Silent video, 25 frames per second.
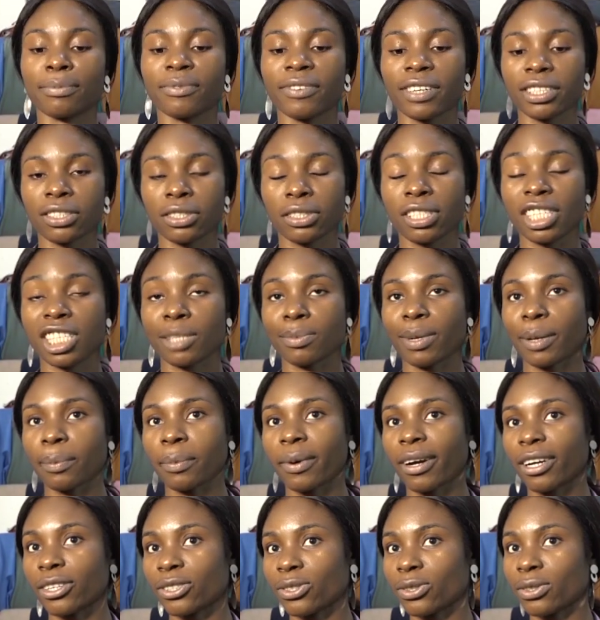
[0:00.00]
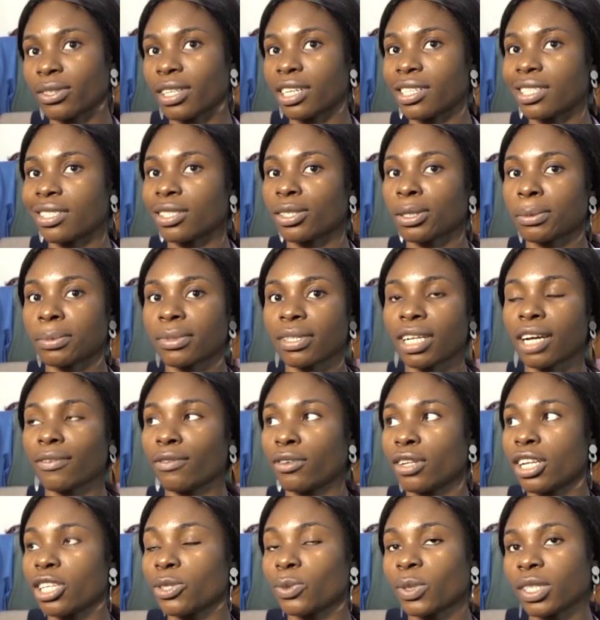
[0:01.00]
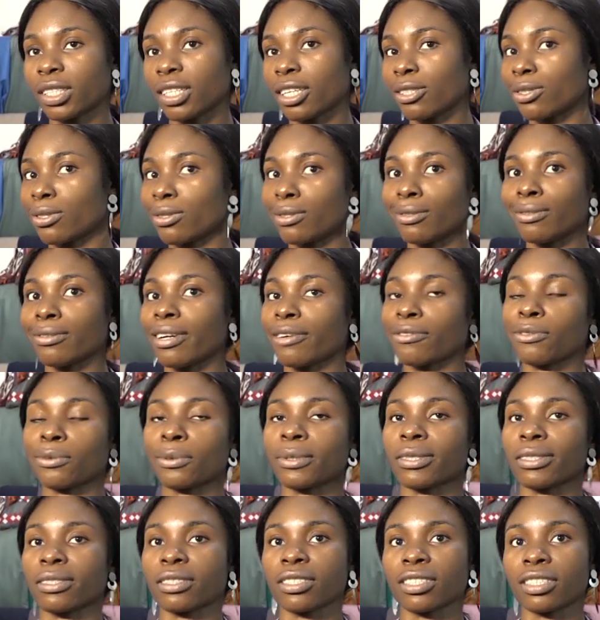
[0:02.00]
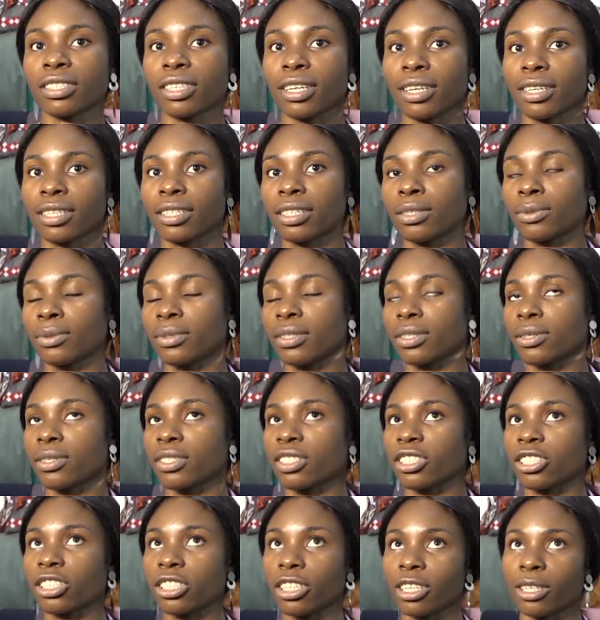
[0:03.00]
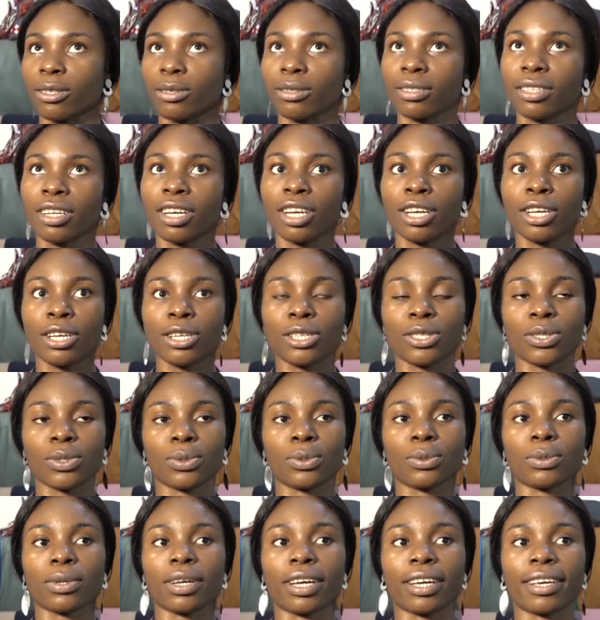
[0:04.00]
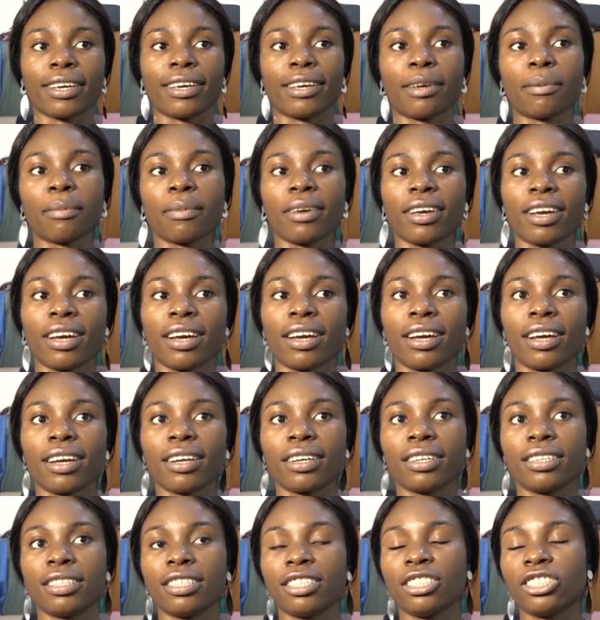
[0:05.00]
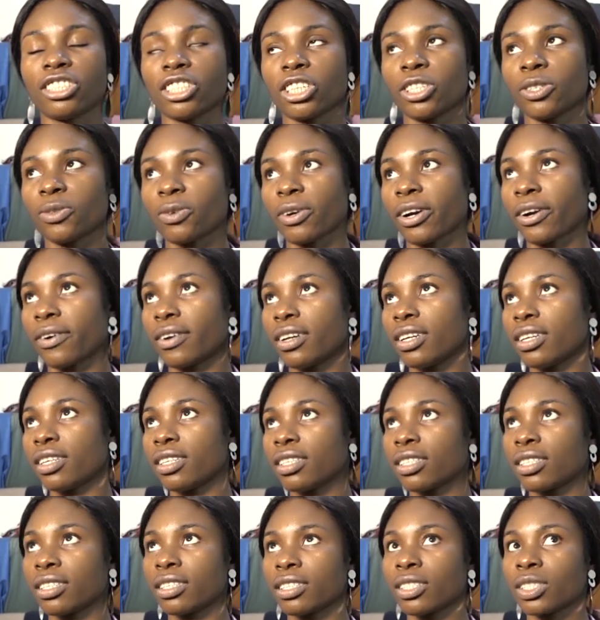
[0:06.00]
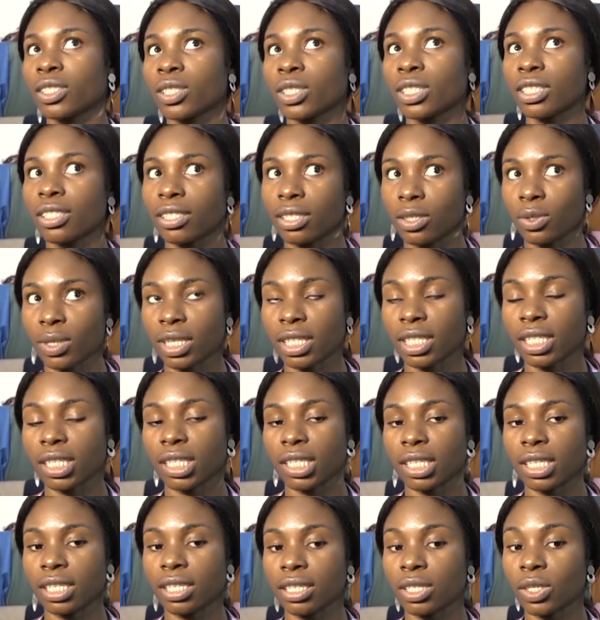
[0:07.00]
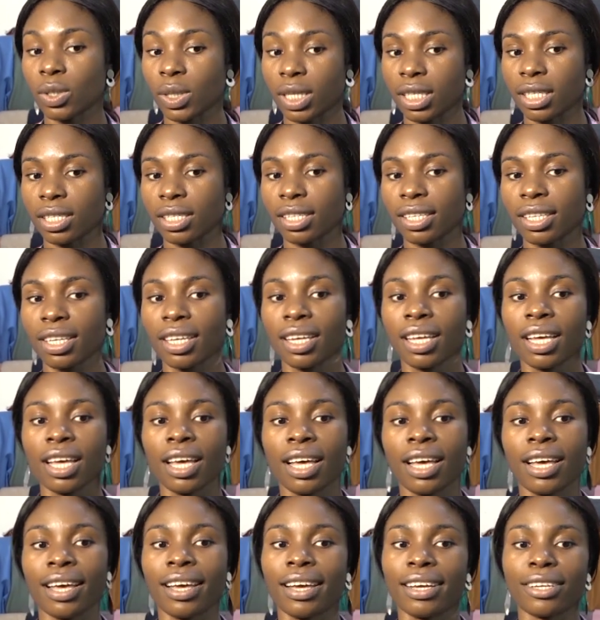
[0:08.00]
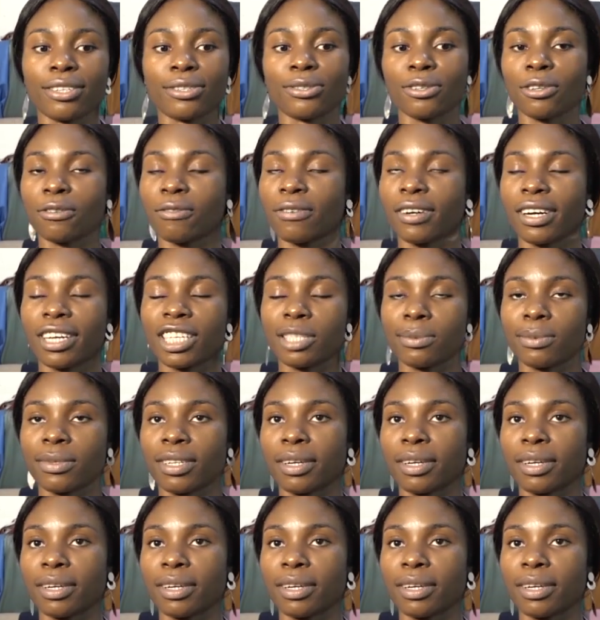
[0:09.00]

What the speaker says: Fashion is my passion. It's something I've always wanted to do right from when I was a child. So I came here in January 2020, and so far it's